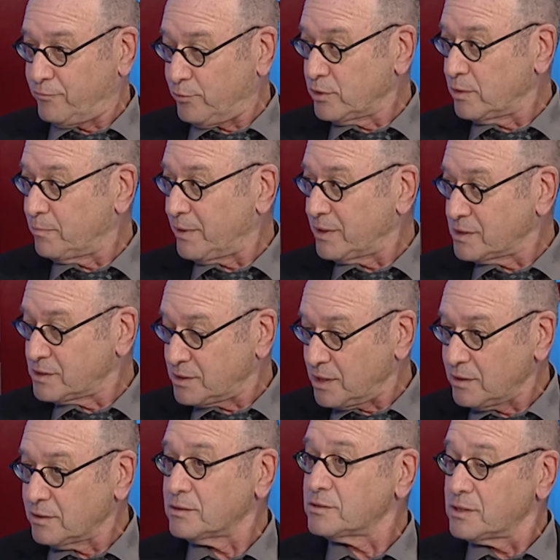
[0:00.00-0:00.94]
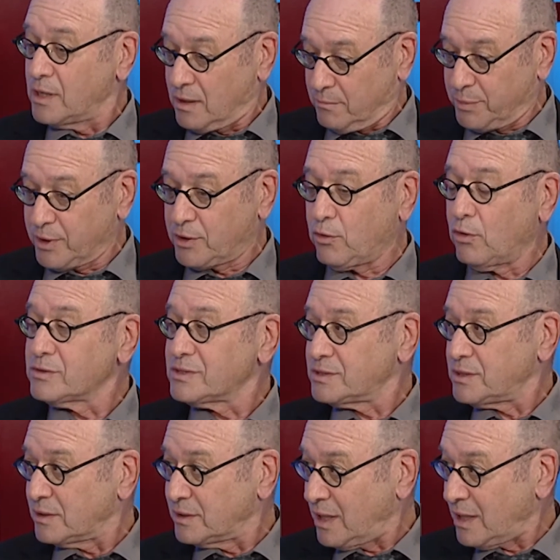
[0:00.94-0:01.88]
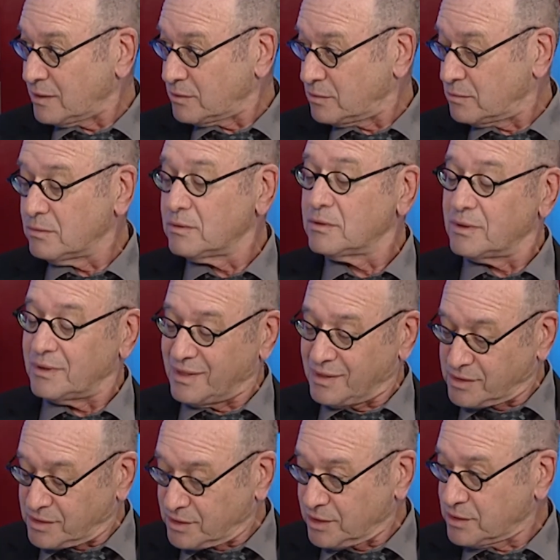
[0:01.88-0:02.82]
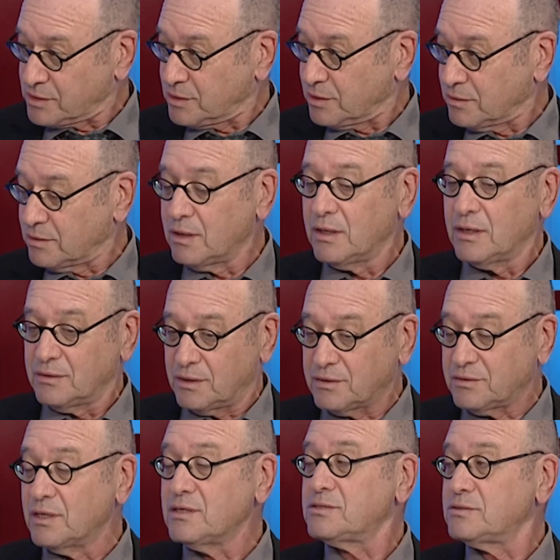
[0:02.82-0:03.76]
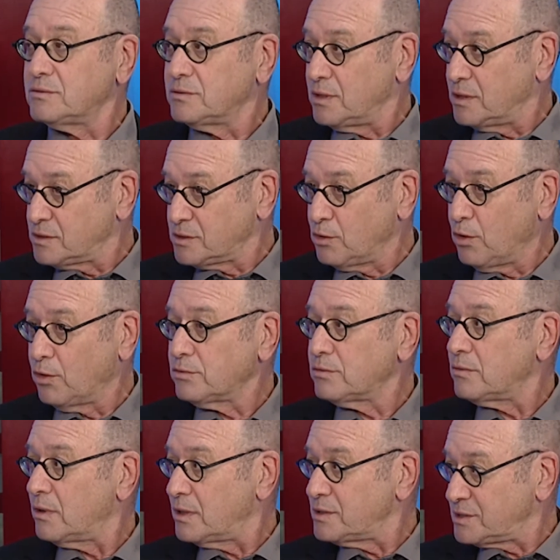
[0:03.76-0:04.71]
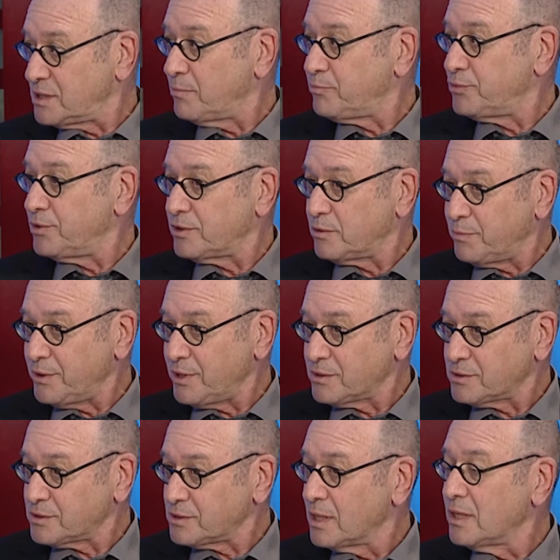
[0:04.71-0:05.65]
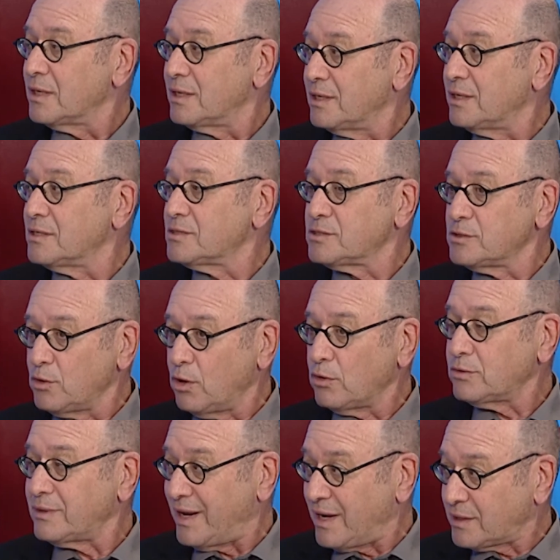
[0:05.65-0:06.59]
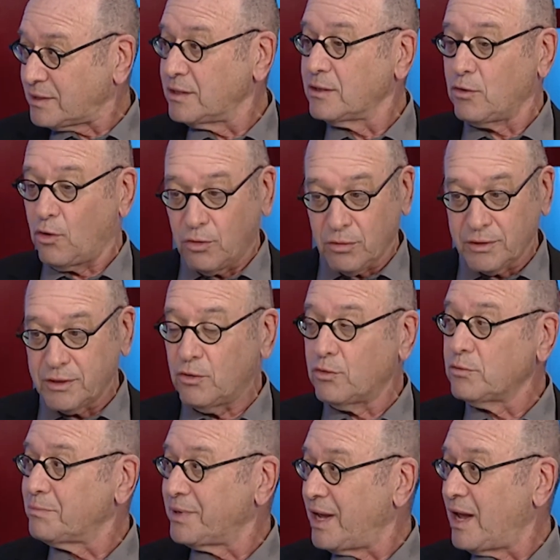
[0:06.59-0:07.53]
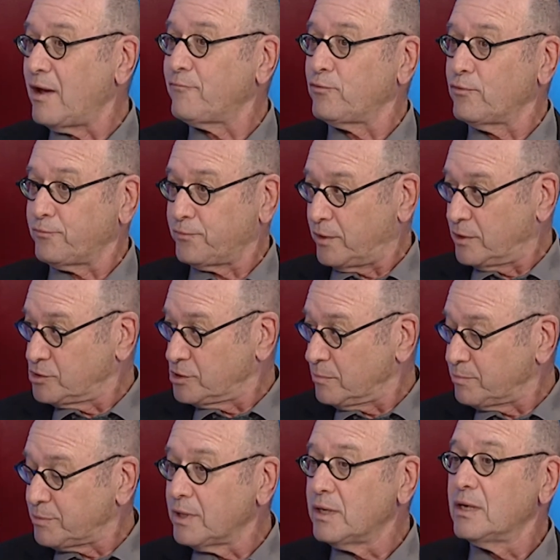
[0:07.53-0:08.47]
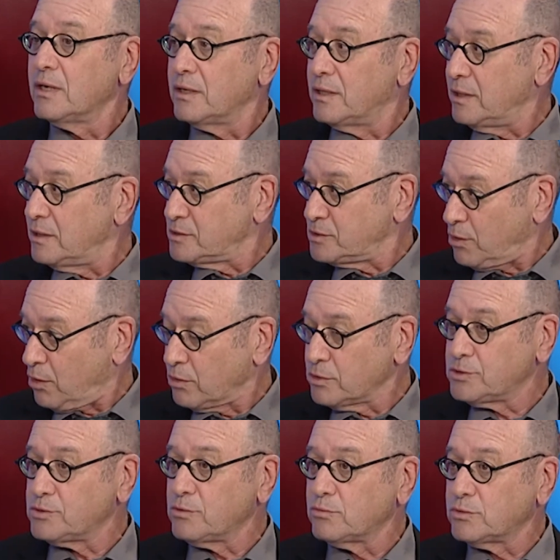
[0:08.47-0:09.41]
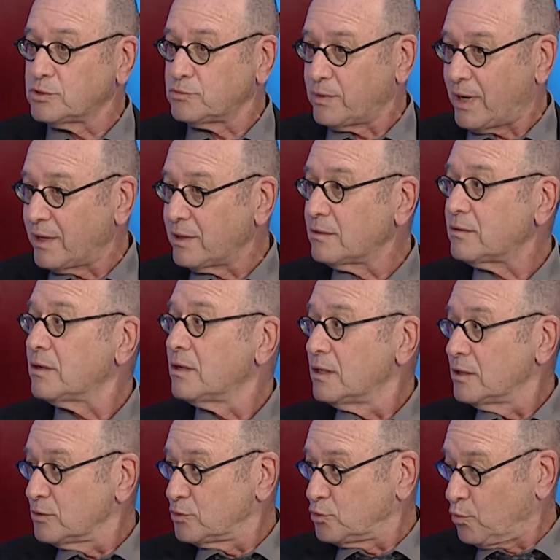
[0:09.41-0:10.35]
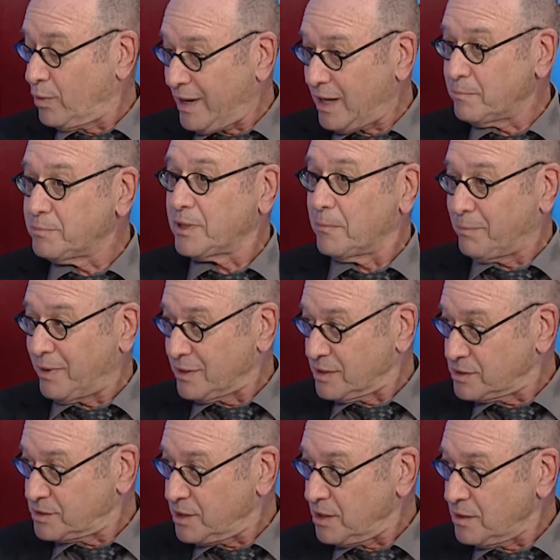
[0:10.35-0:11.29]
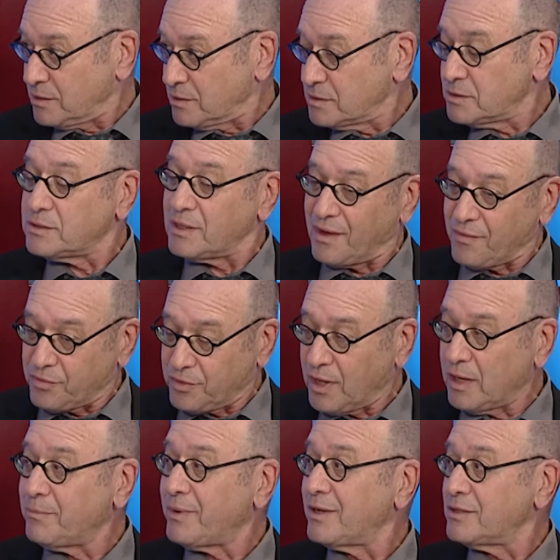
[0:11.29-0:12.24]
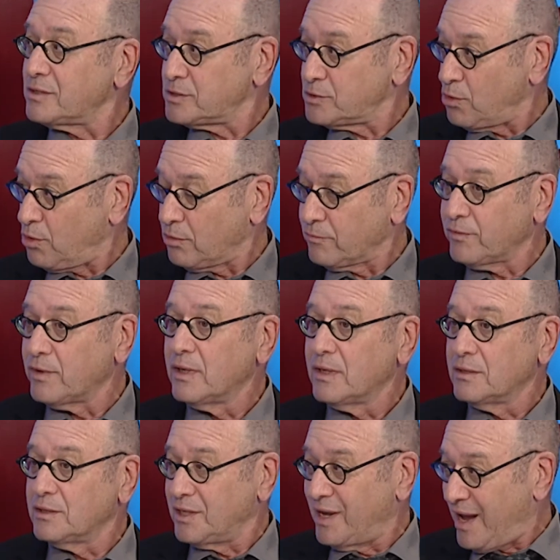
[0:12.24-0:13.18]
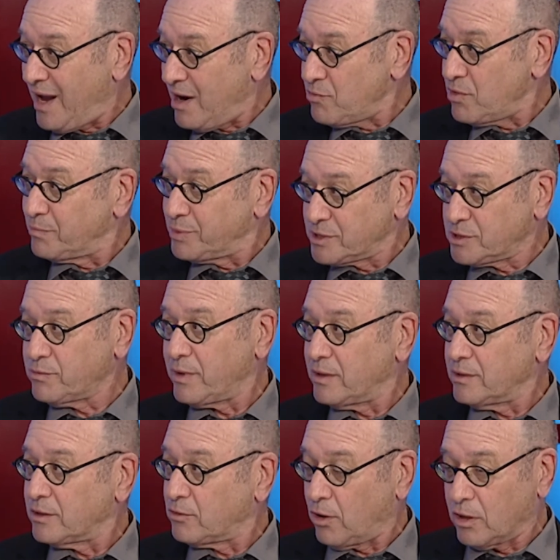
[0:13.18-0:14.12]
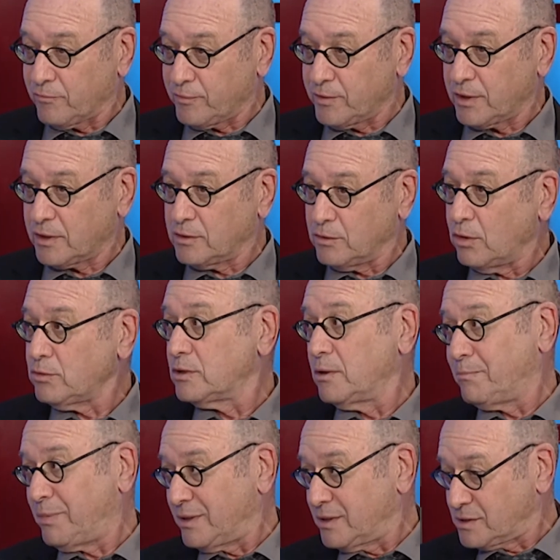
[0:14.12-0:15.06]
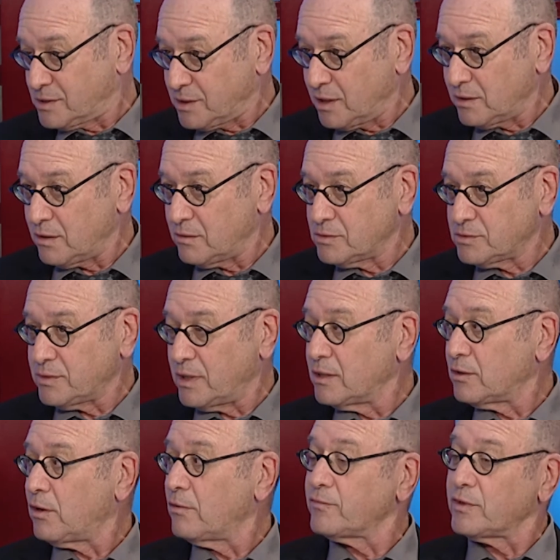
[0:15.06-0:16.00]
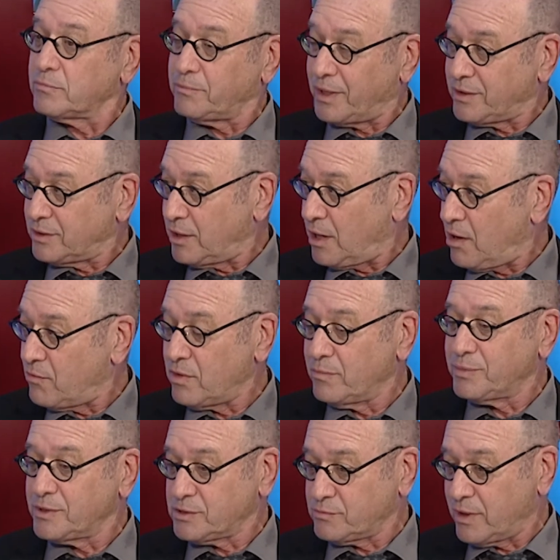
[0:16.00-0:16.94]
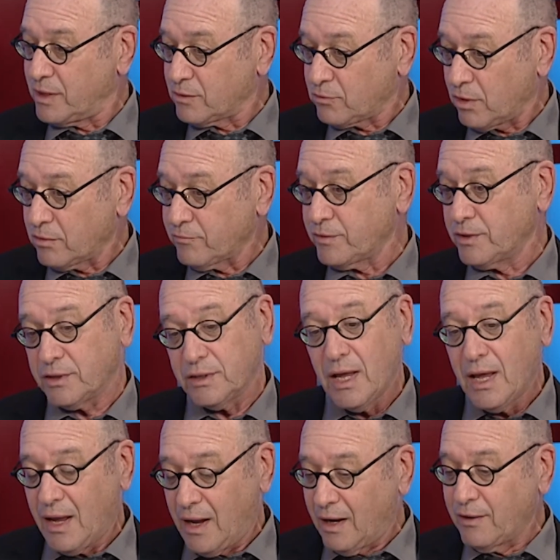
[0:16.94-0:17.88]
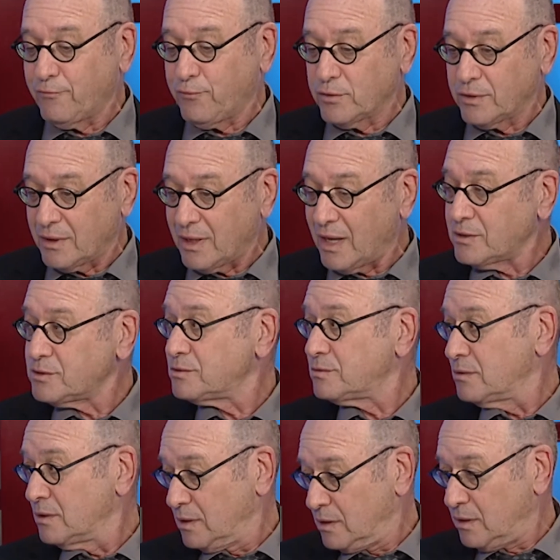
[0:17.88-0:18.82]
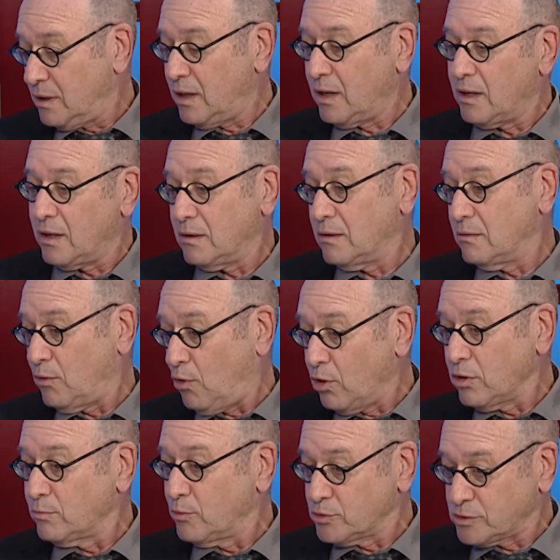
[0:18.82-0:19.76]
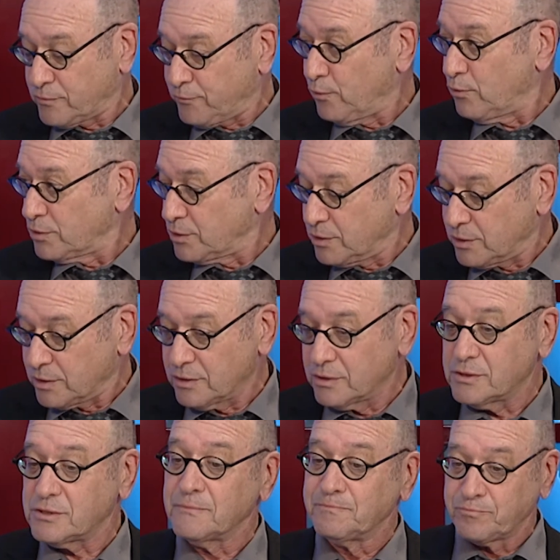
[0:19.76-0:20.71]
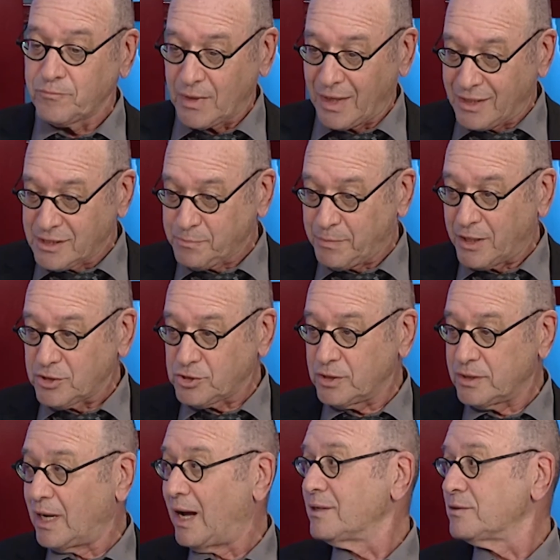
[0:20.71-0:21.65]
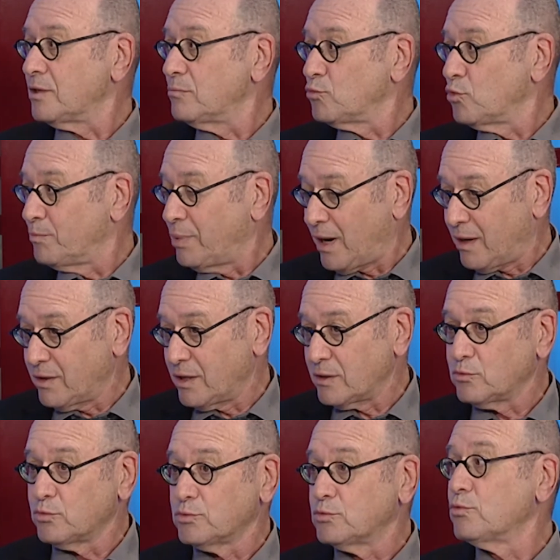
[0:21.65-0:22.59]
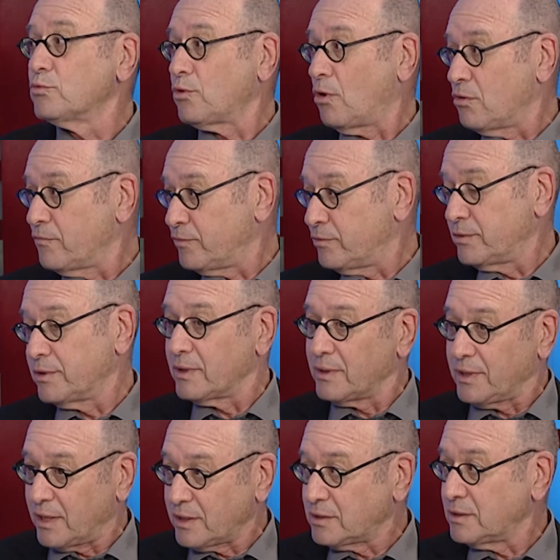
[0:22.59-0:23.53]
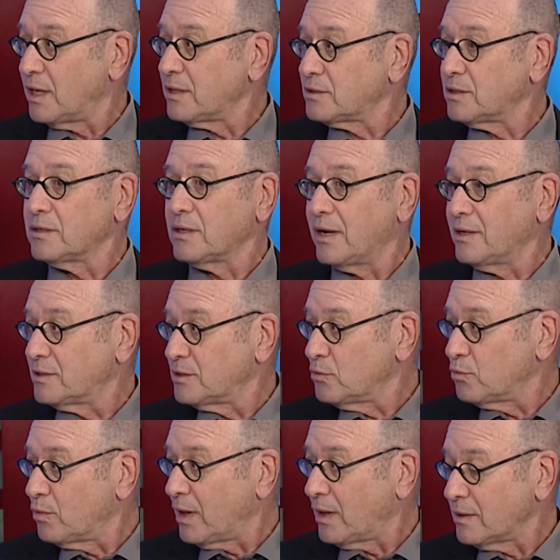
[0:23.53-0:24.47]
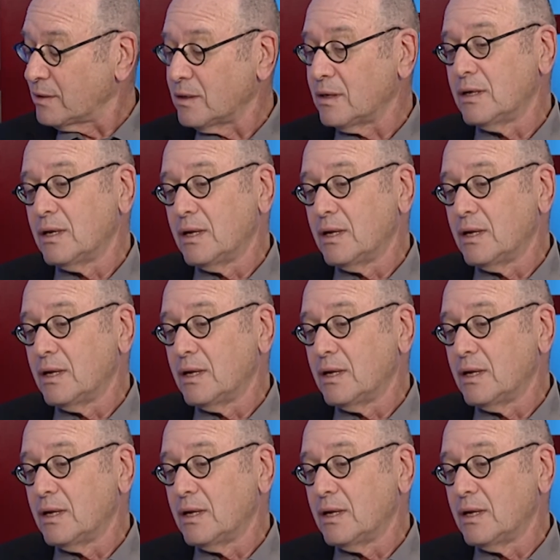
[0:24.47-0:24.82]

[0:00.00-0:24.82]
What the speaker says: for the Palestinians, because Sadat insisted that this is not a separate piece. He is not acting only on behalf of Egypt. He is also trying to help the Palestinians and thereby solve the Arab-Israeli conflict, not the Palestinian-Israeli conflict, but the Arab-Israeli conflict. And for the last almost 40 years, especially under Mubarak, who took over in late 1981,